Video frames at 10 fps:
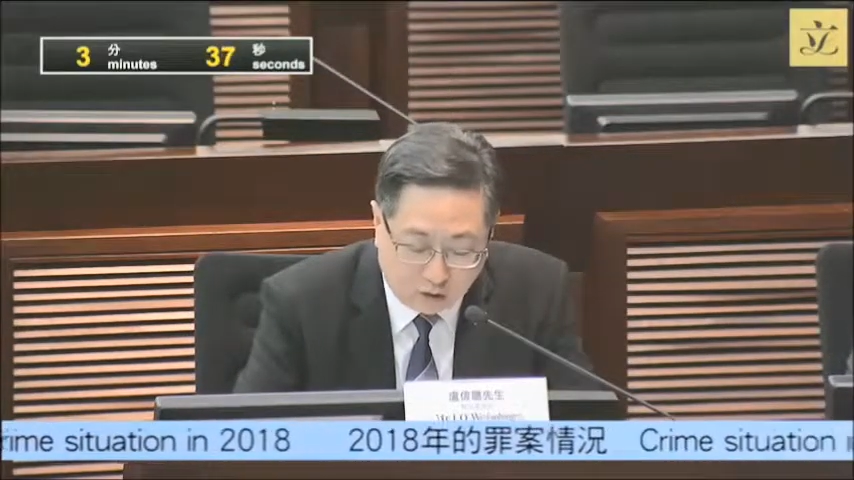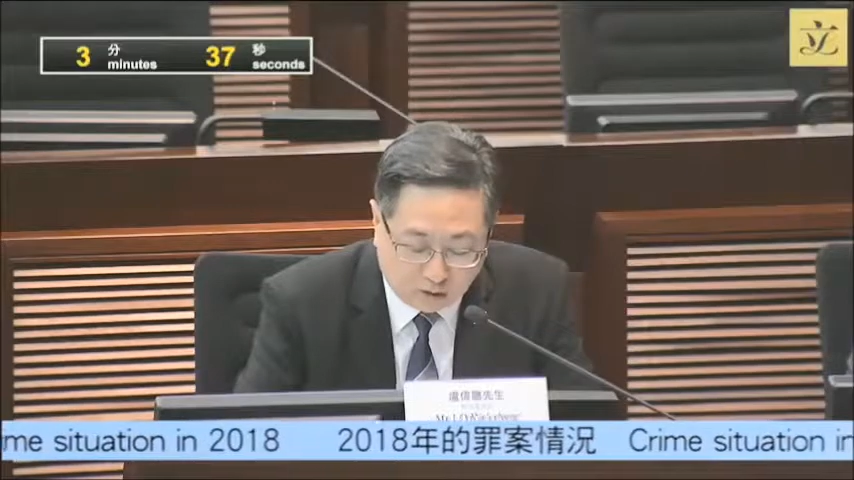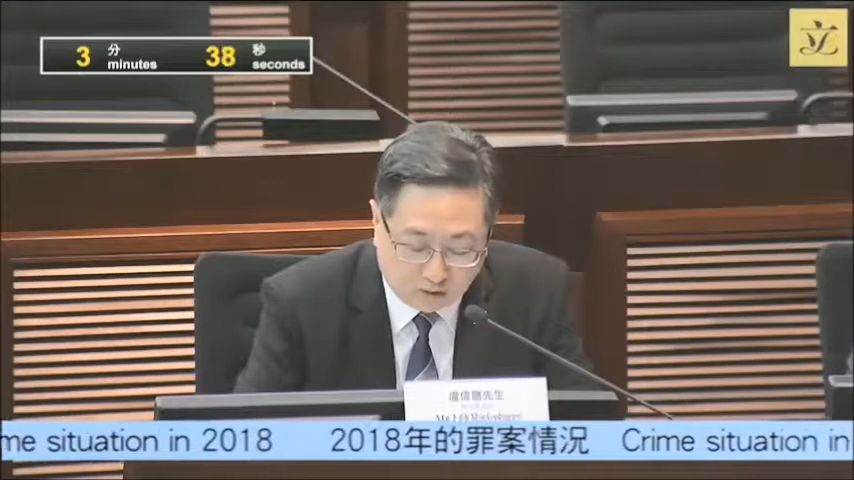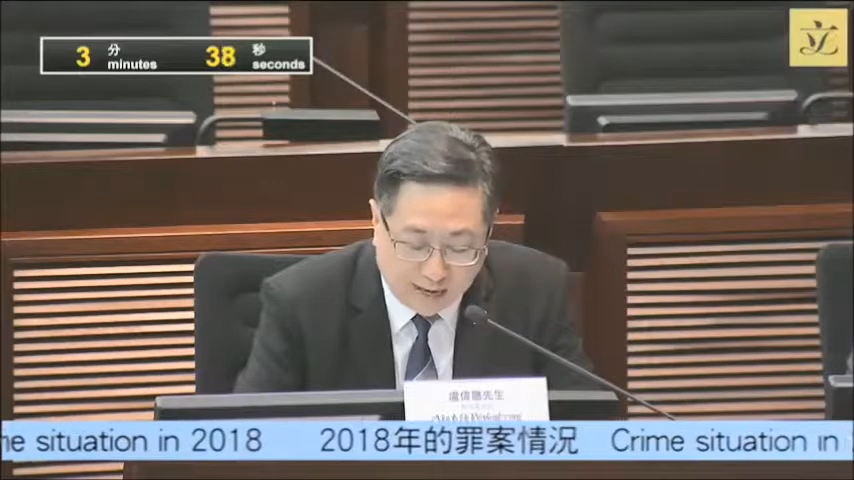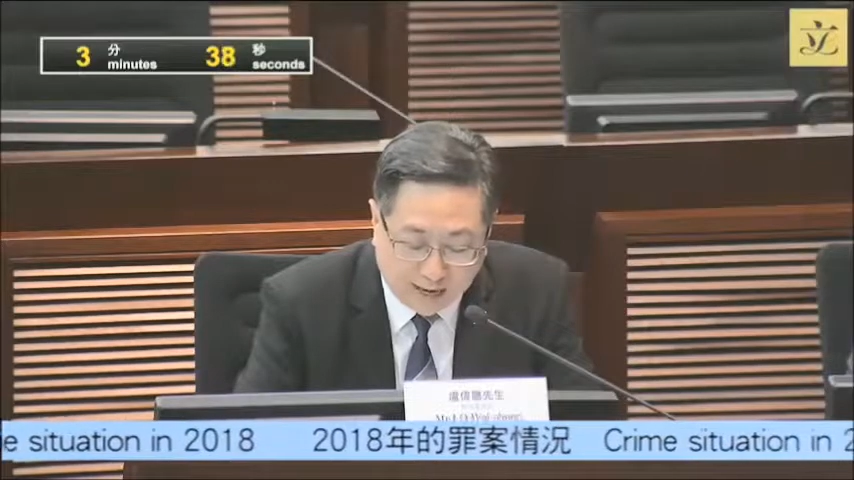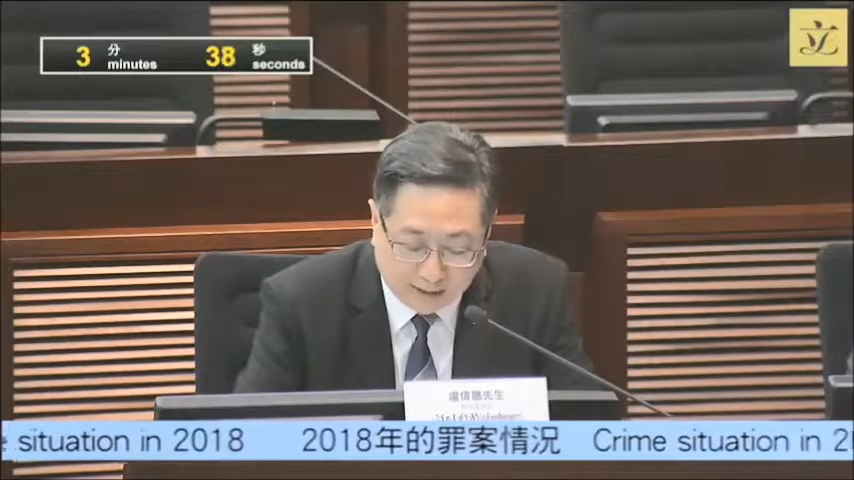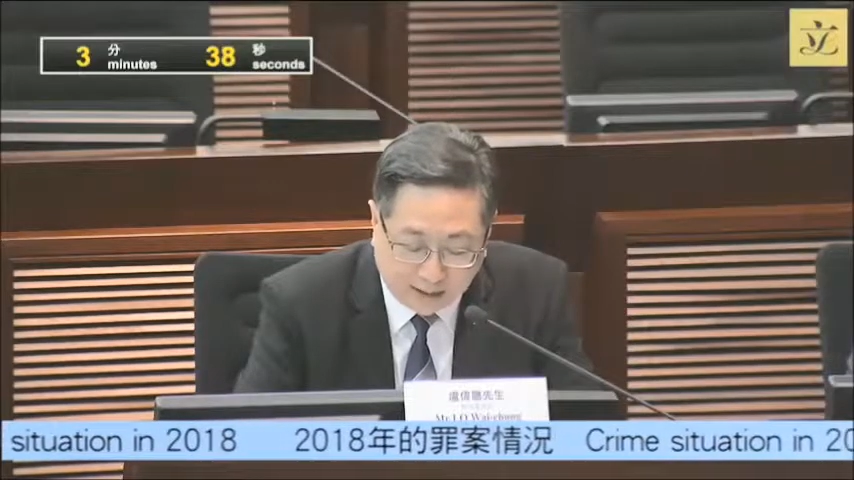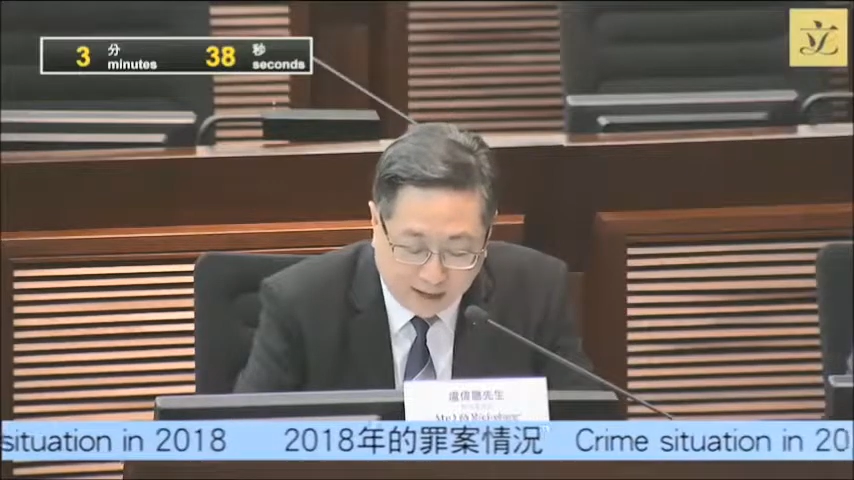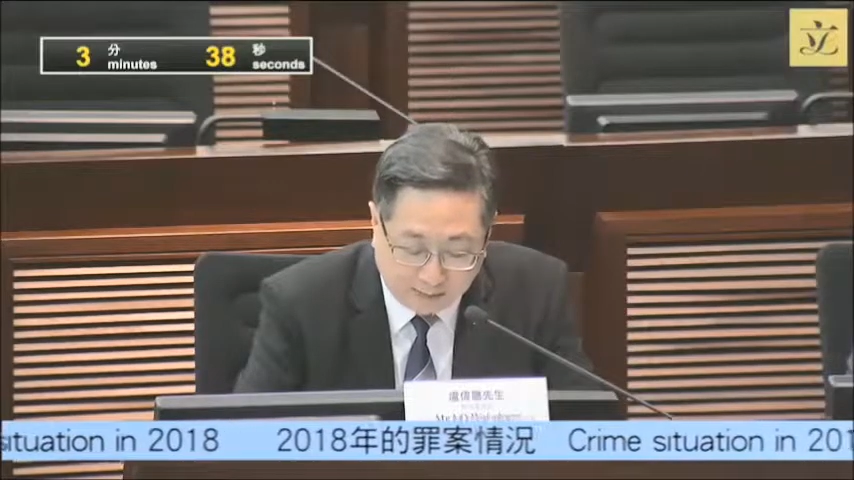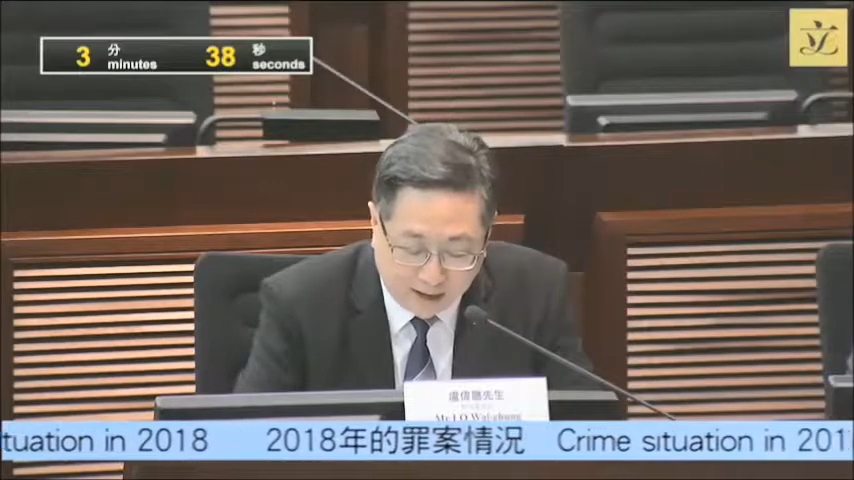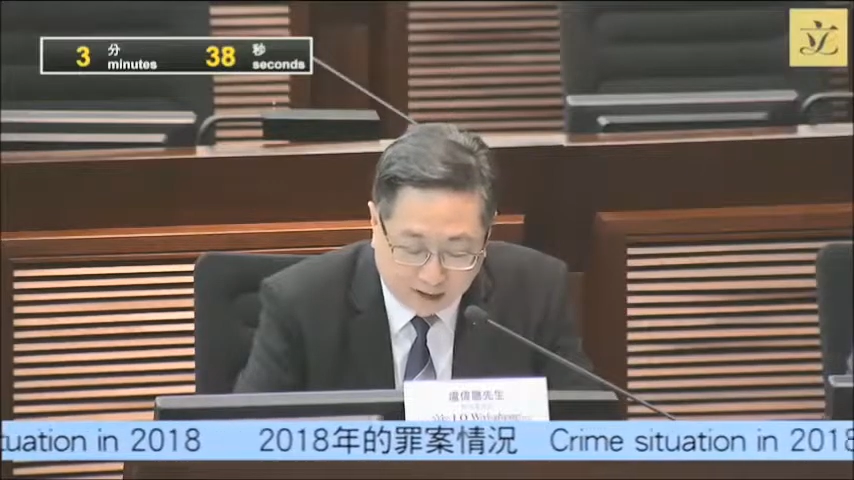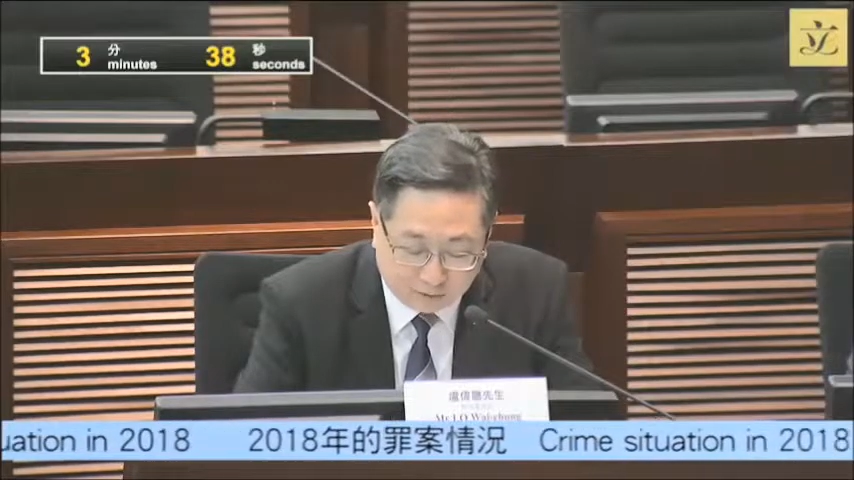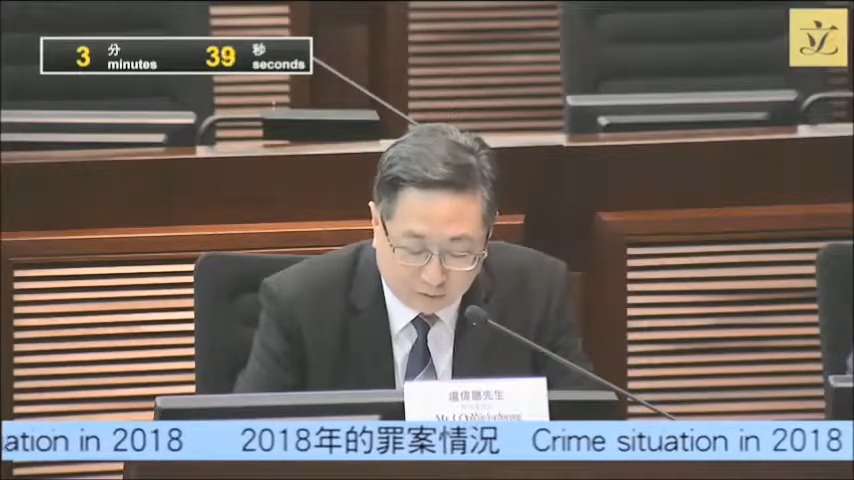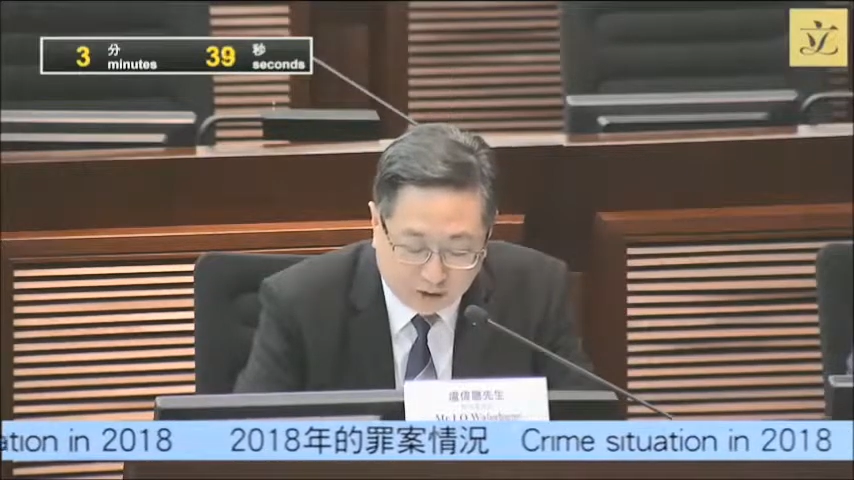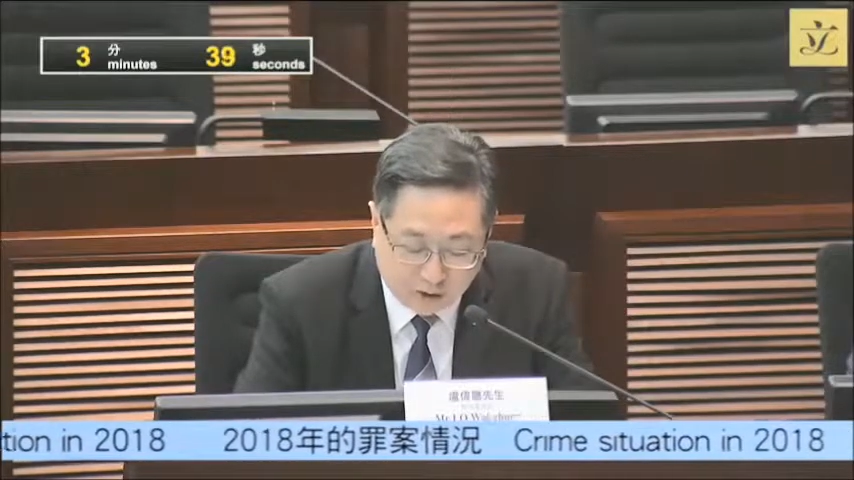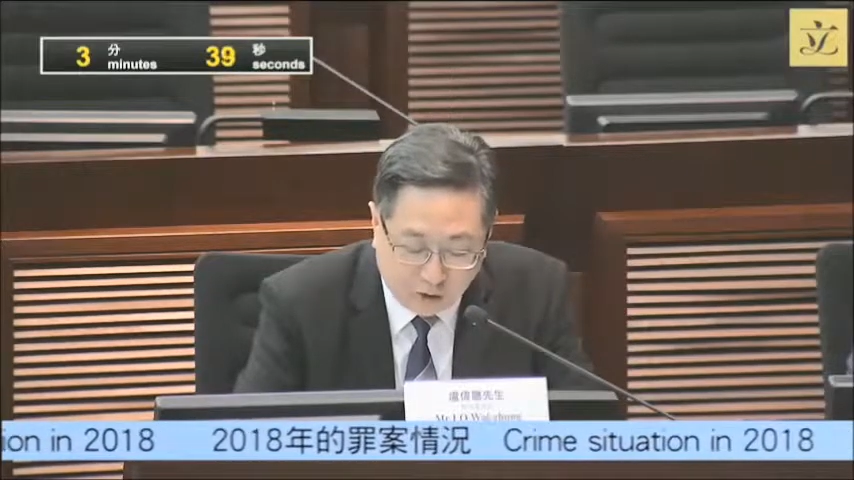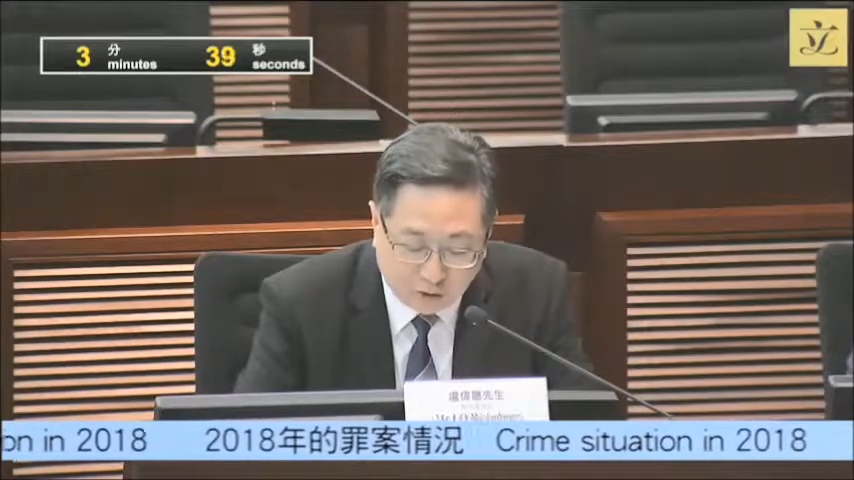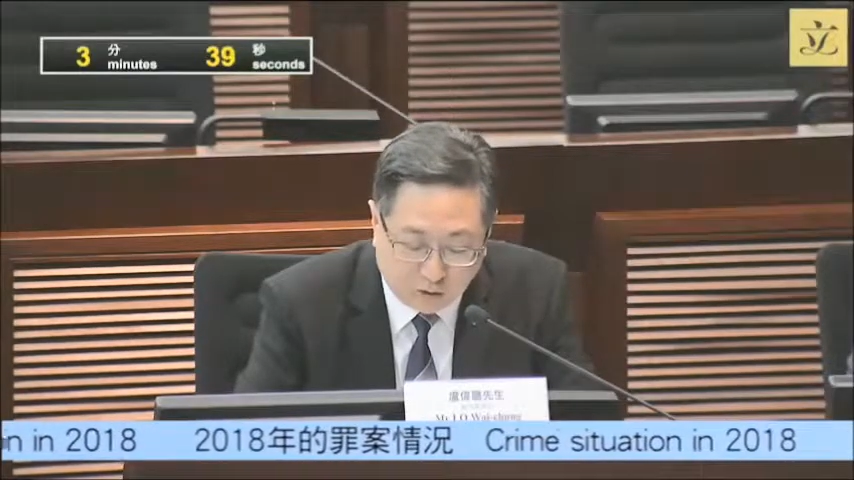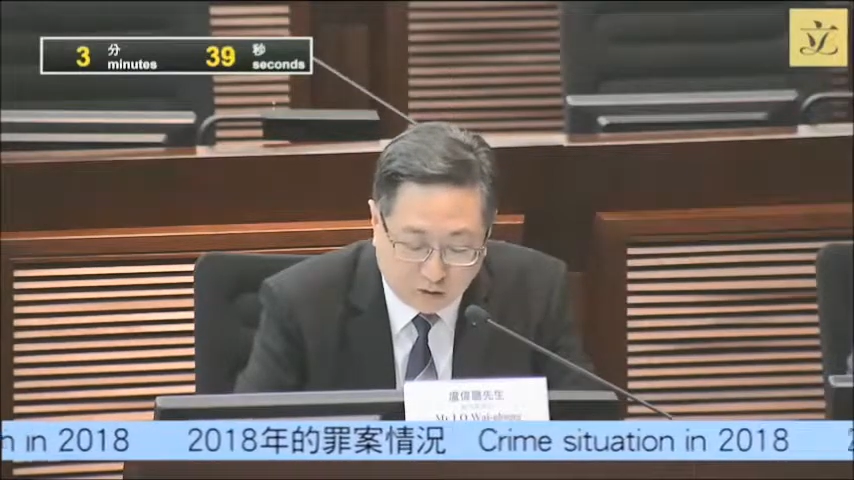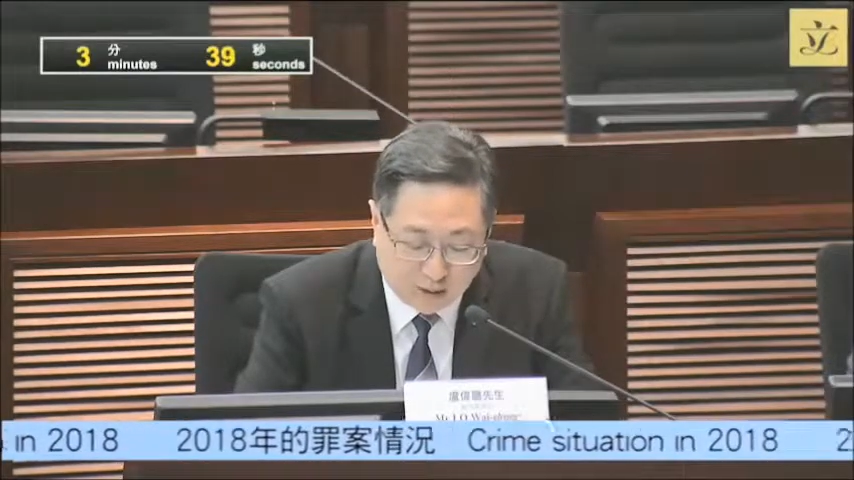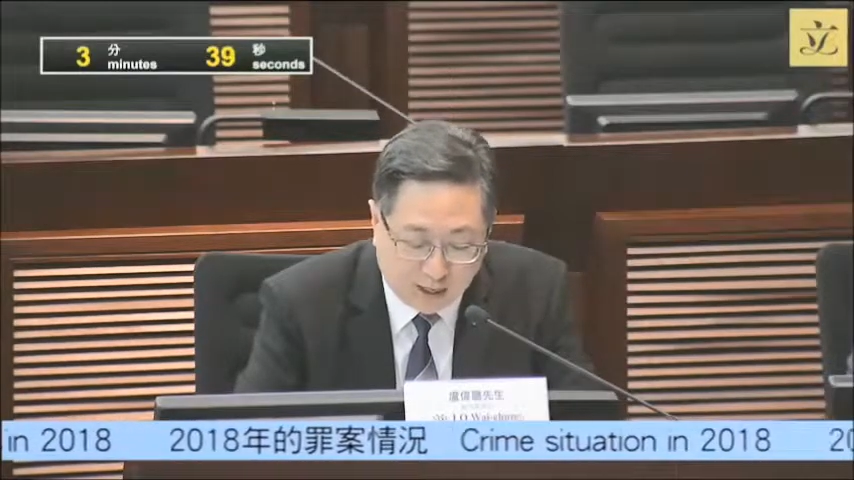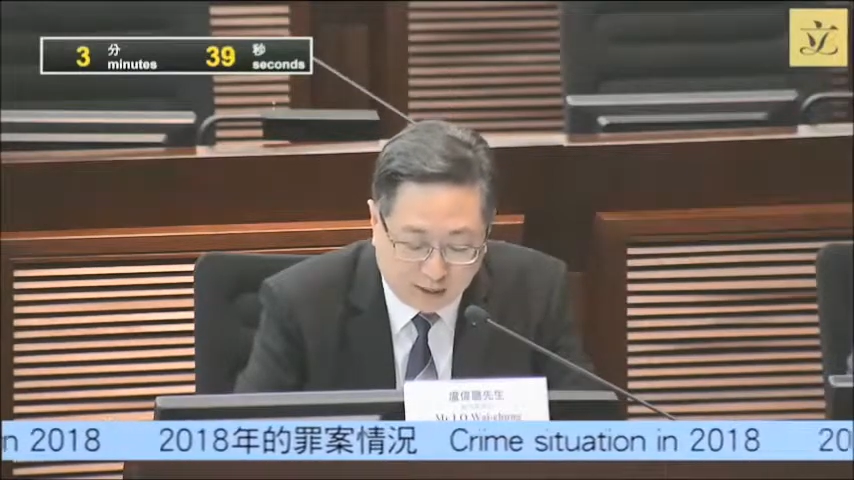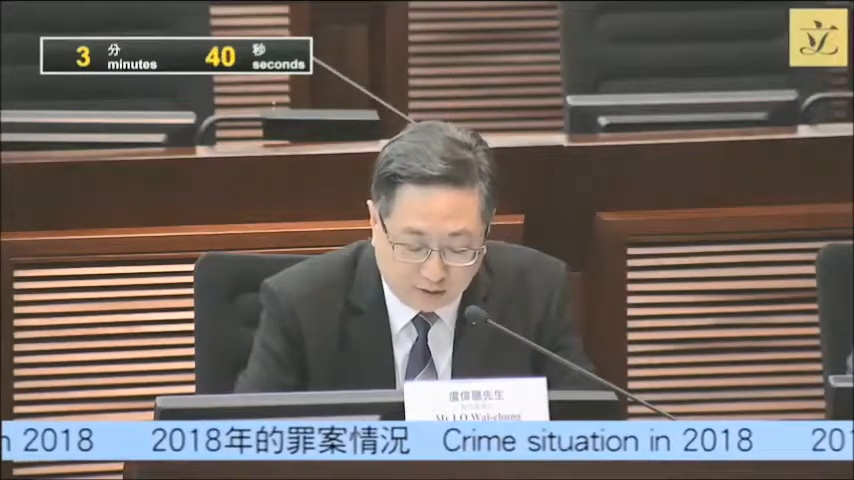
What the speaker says: We carried out a lot of publicity